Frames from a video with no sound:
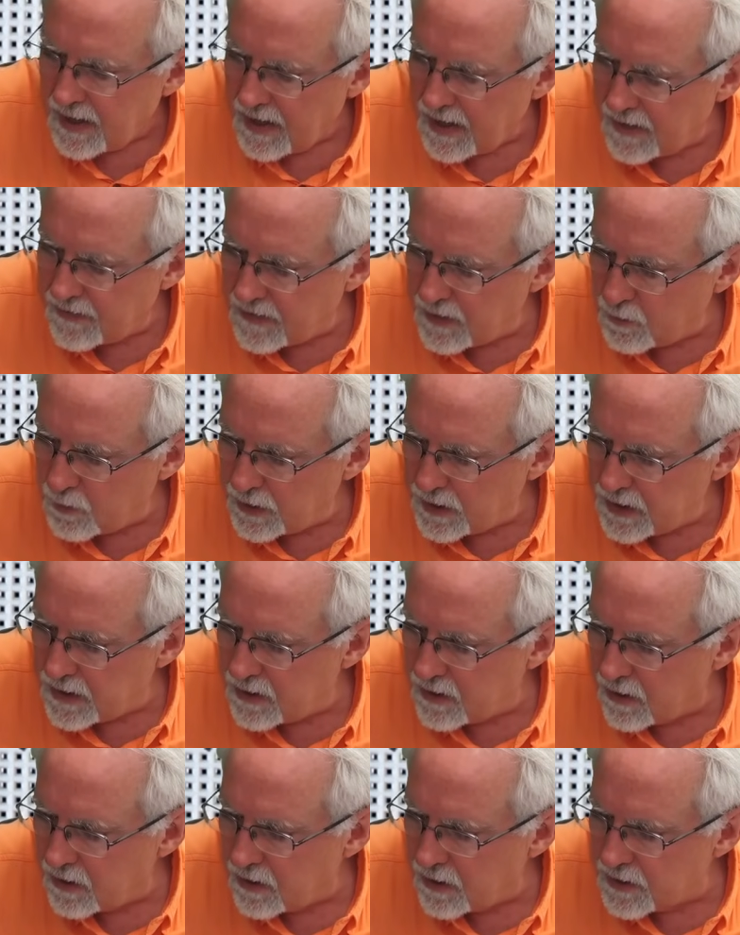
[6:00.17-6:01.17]
and then we
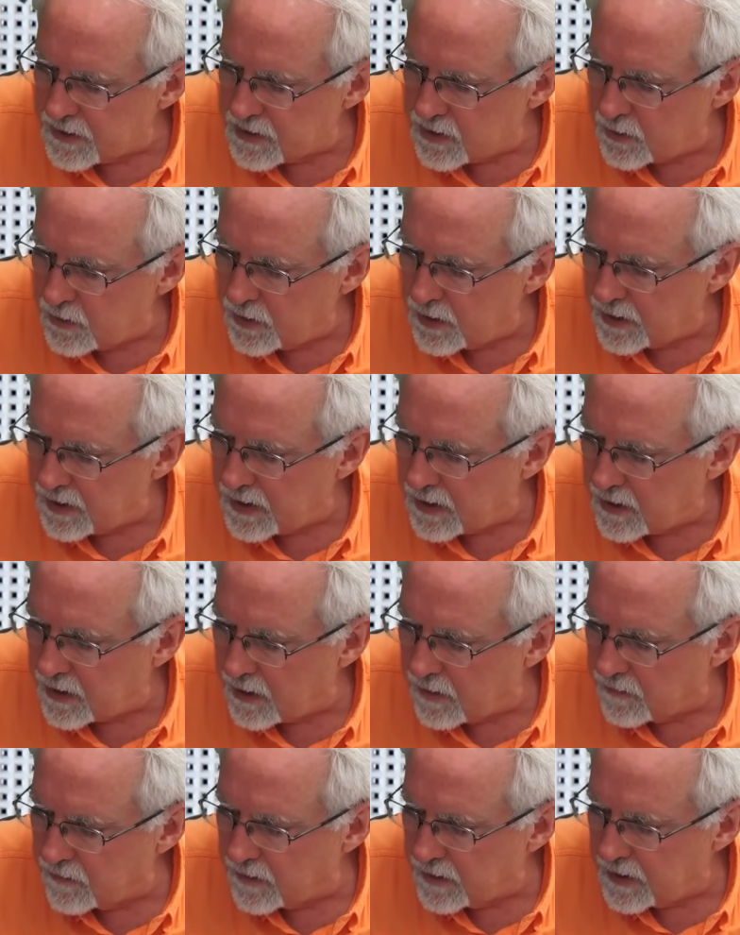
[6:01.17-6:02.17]
can also hook it
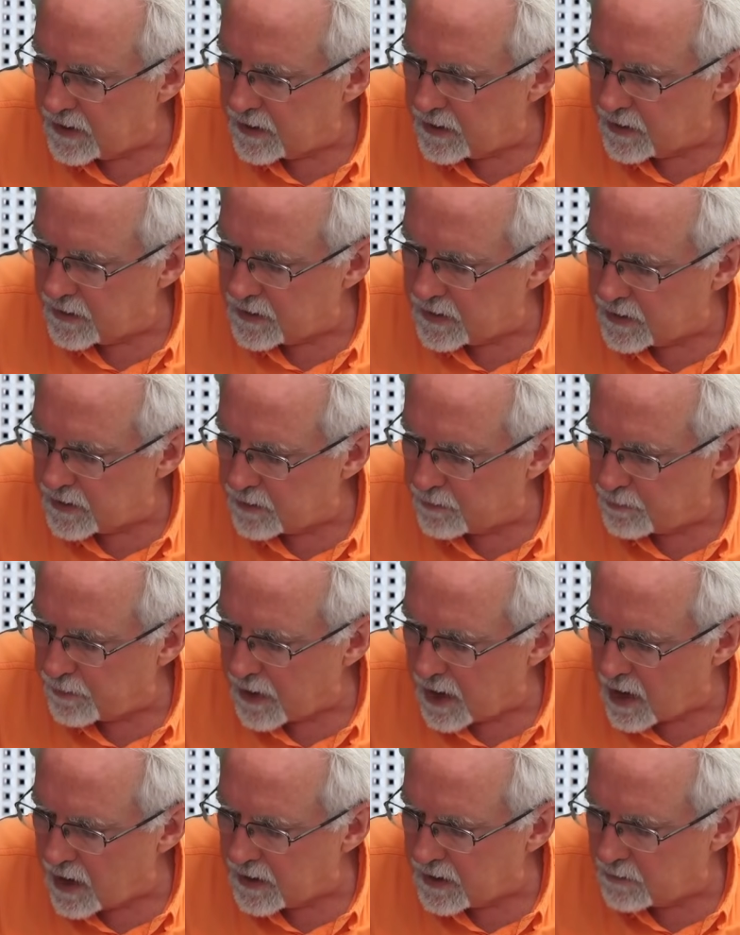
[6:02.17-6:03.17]
over here to the
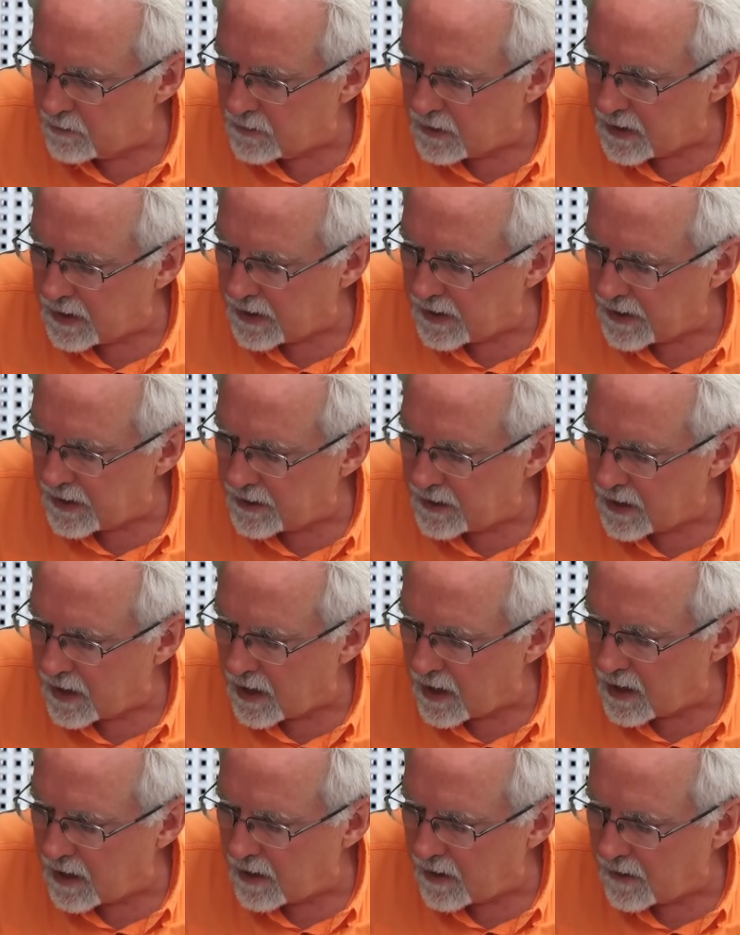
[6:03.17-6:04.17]
bottom leg
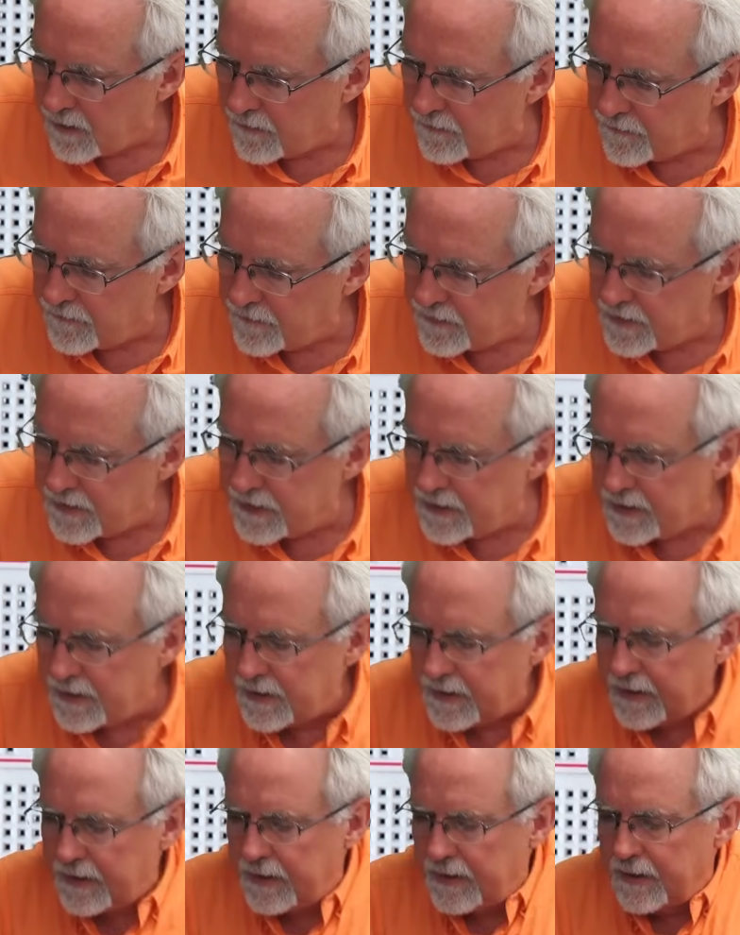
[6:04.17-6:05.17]
of
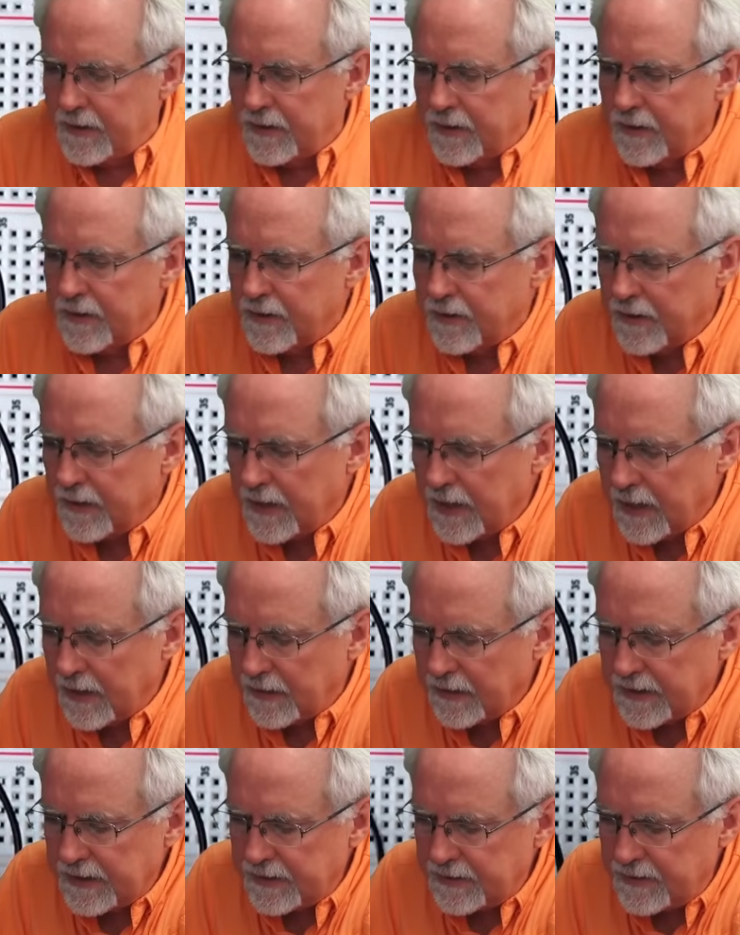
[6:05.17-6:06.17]
the
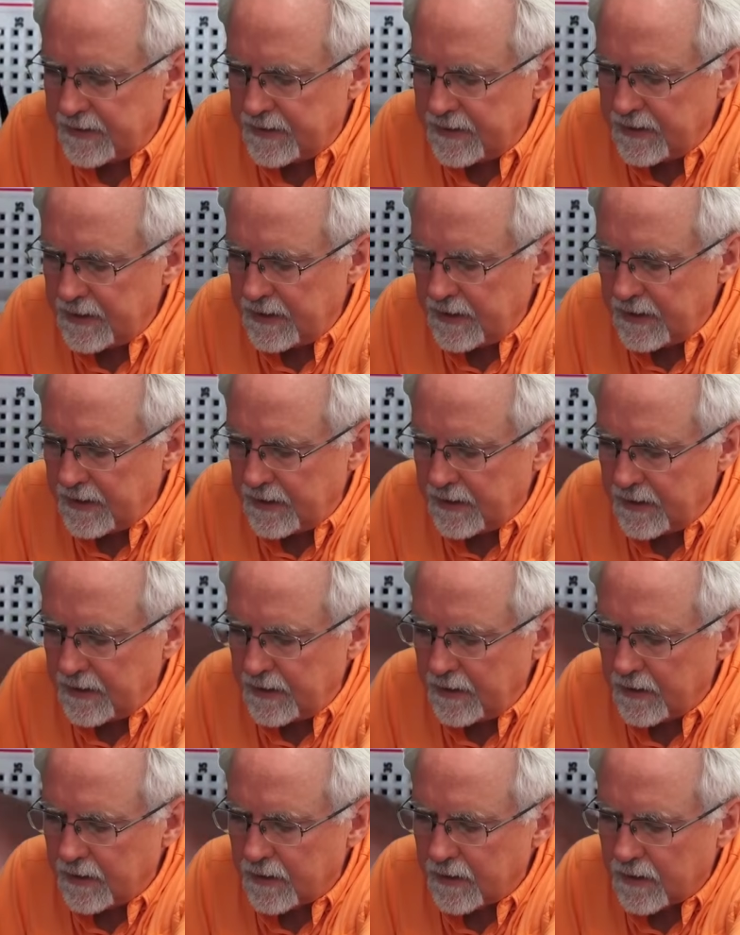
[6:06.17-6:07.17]

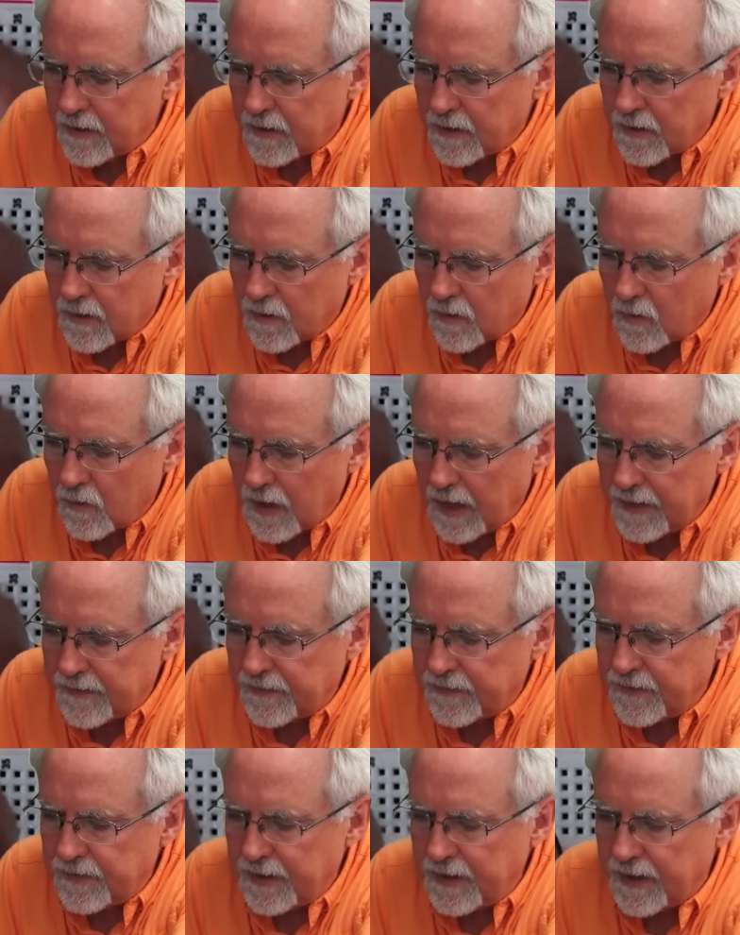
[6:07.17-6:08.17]
LED right
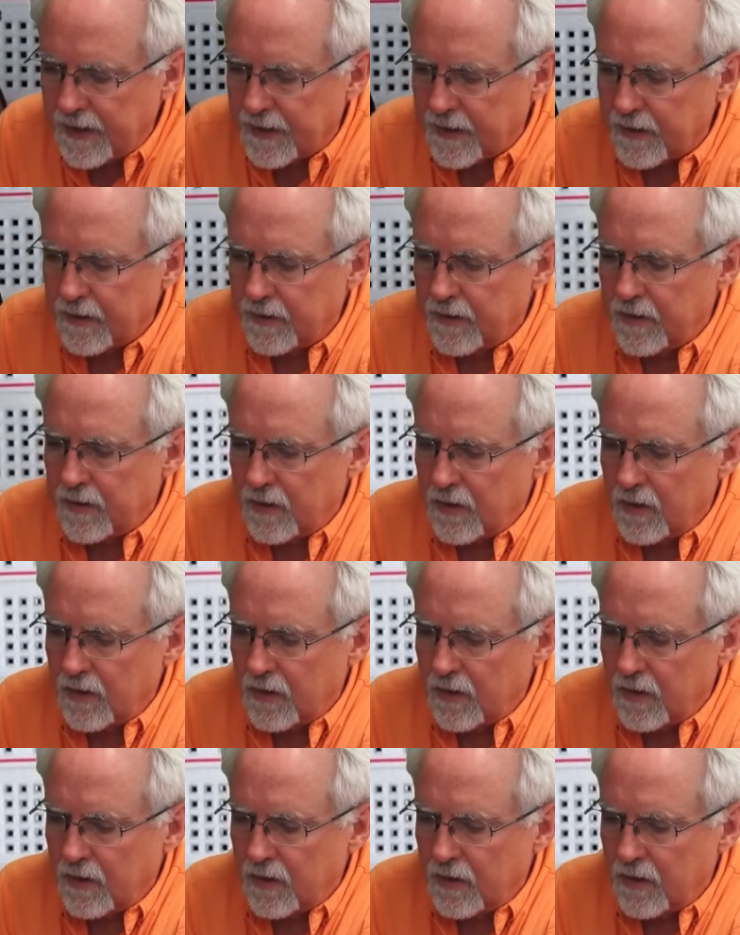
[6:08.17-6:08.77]
there,